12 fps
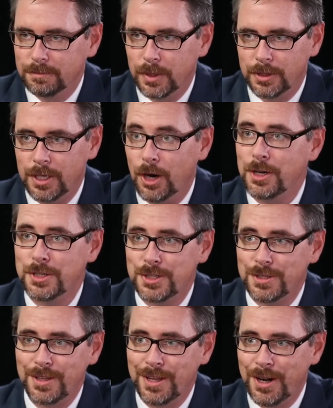But the
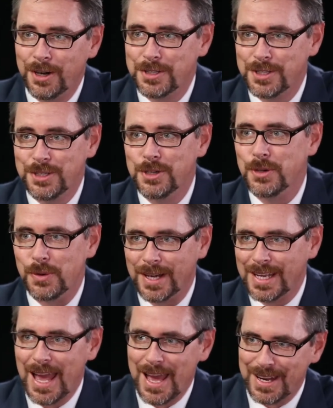artists do
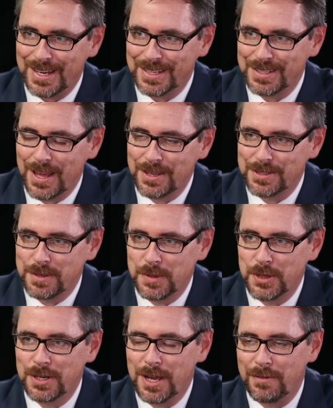and can, and that's the
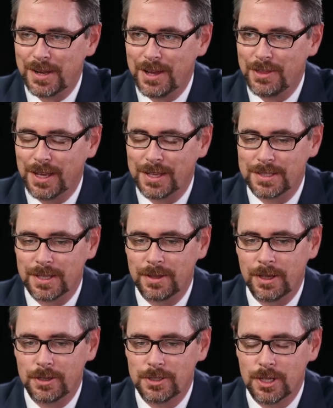beauty of it, I think, is that
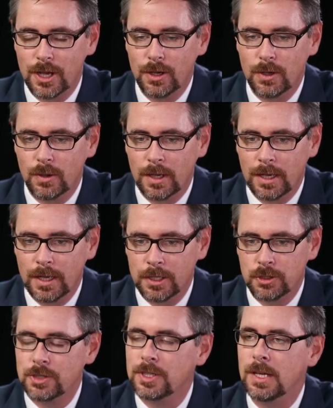they're so
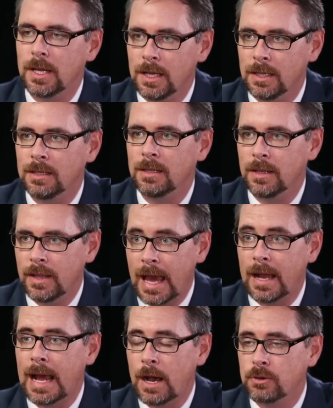interested in
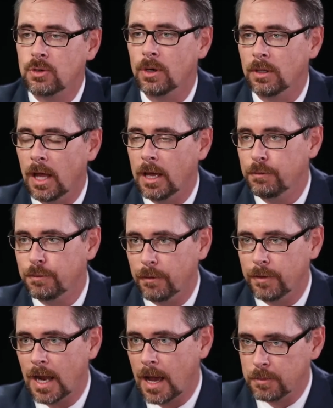that outdoor life
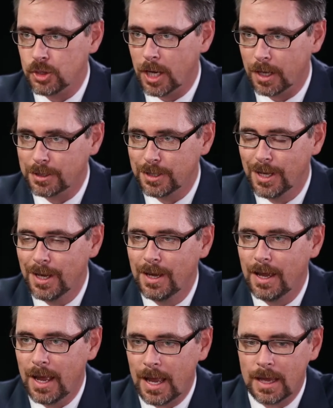of an object
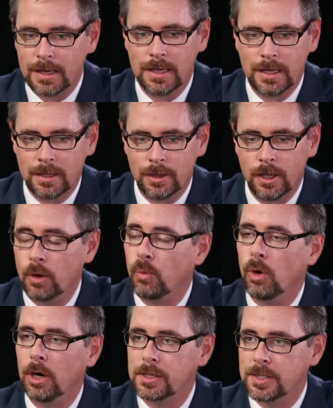and in their
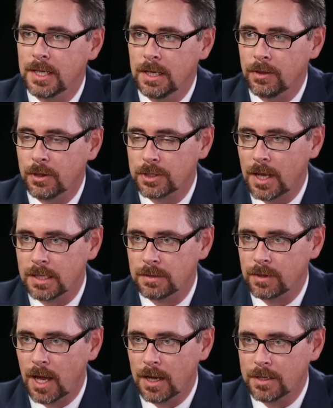work seen in those kinds
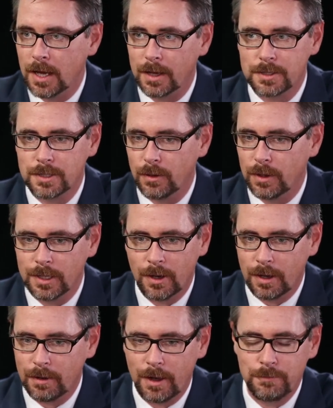of contexts. So, you know,
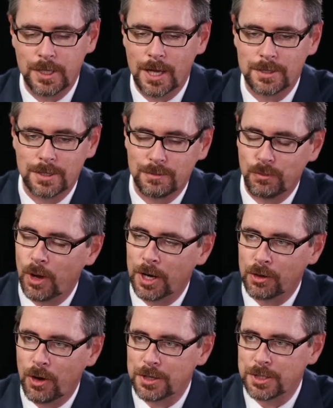I have yet to run
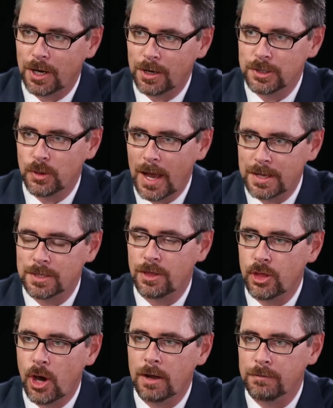across an artist who hasn't
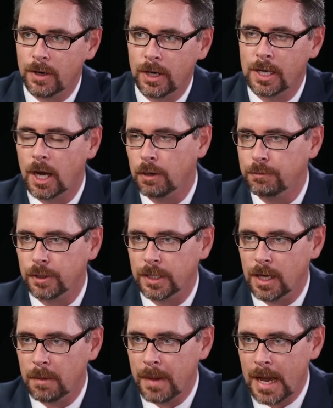thought very
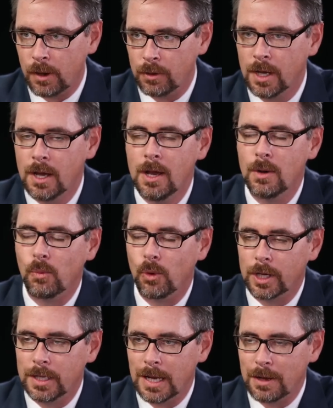carefully about
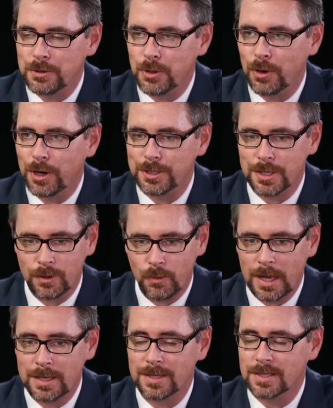working outdoors and the
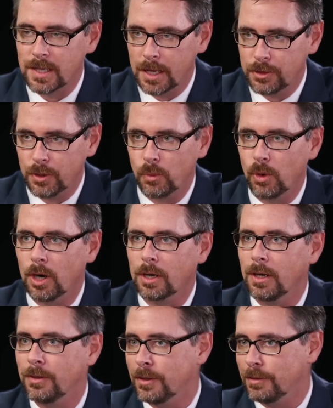way to site their
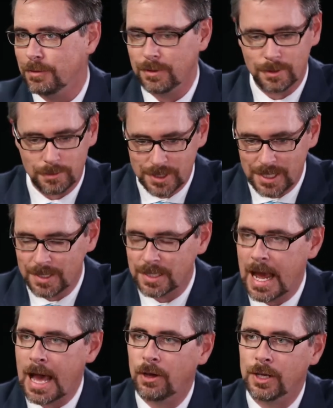work and the
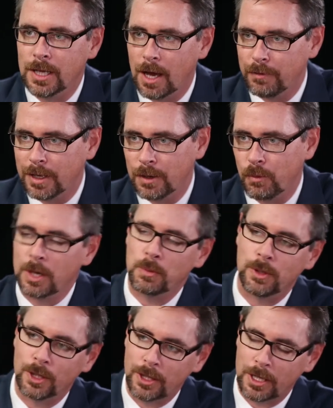seasonality of it and what it
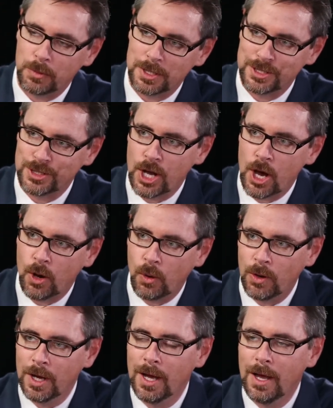will look like with
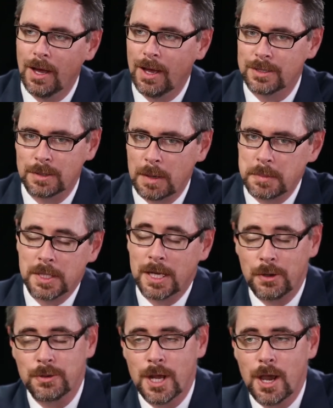snow. And sometimes they
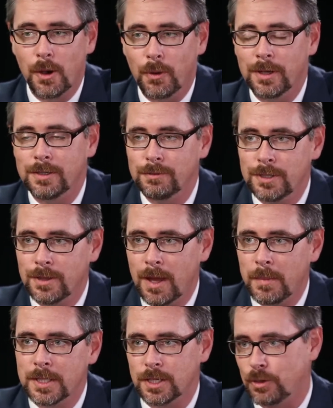don't know, and to
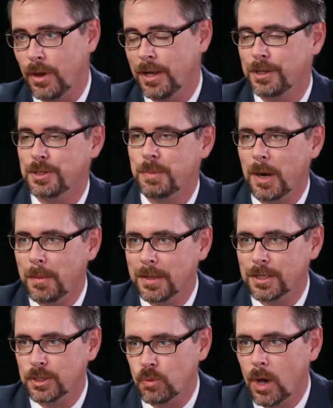them it's a great
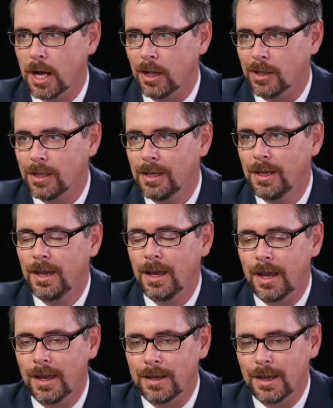experiment as well.
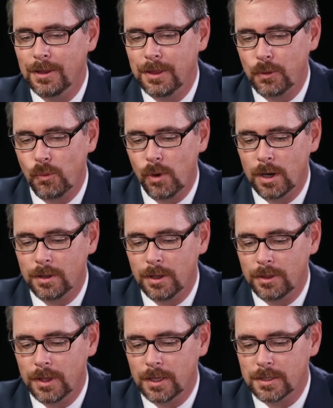And I think one of
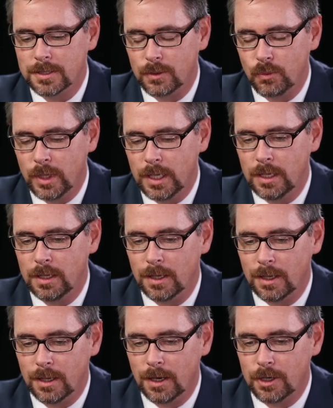the things that we
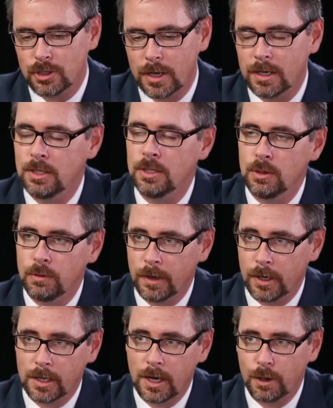are trying to do
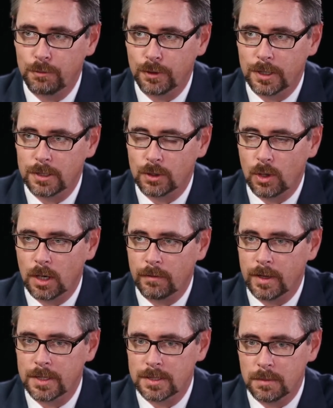very carefully at
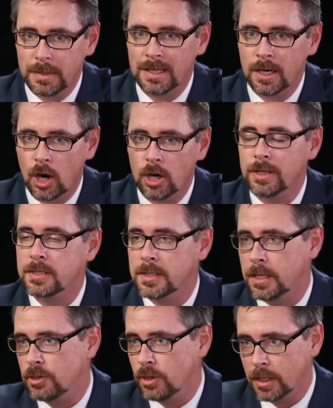deCordova is to be an
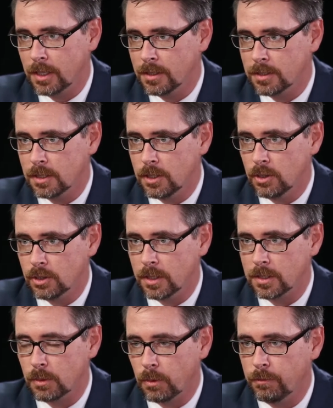artist-centric
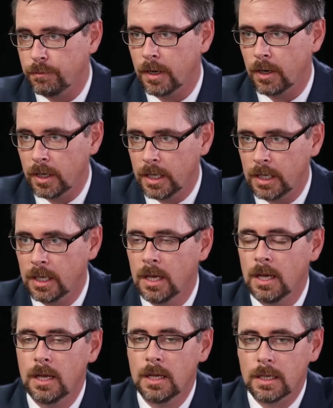institution. So we're very
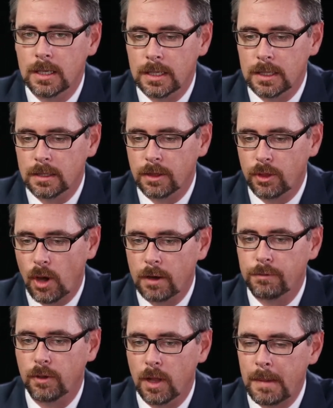
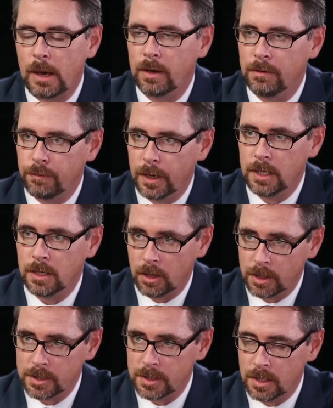thoughtful about inviting
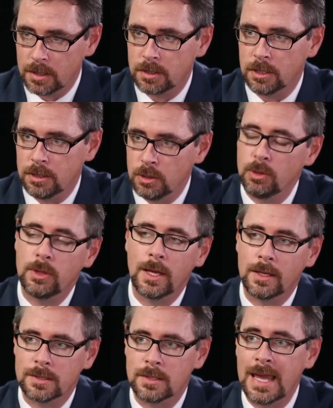artists in to do things